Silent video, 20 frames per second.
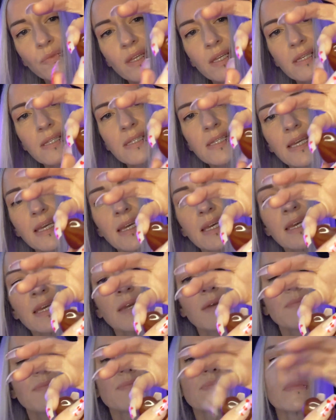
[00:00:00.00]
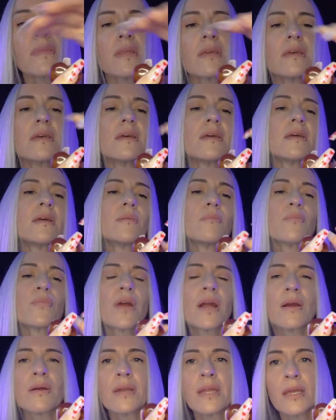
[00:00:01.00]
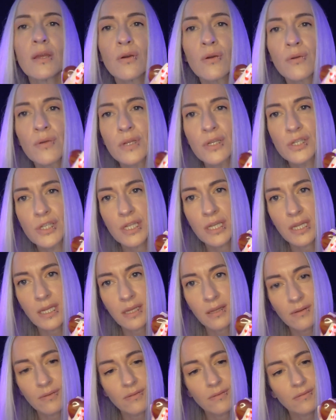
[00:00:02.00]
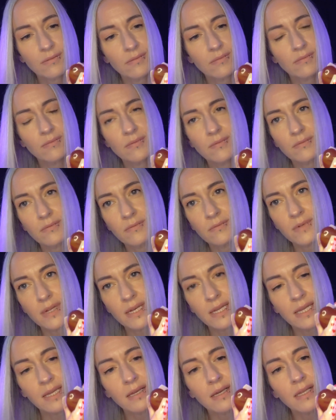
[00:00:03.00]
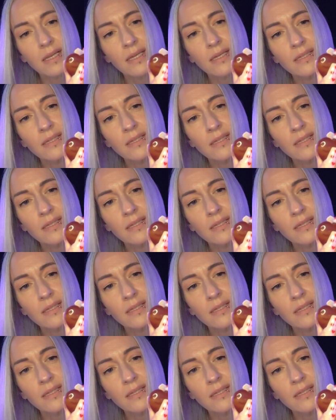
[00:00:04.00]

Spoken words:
It's like a browny orangey reddy colour.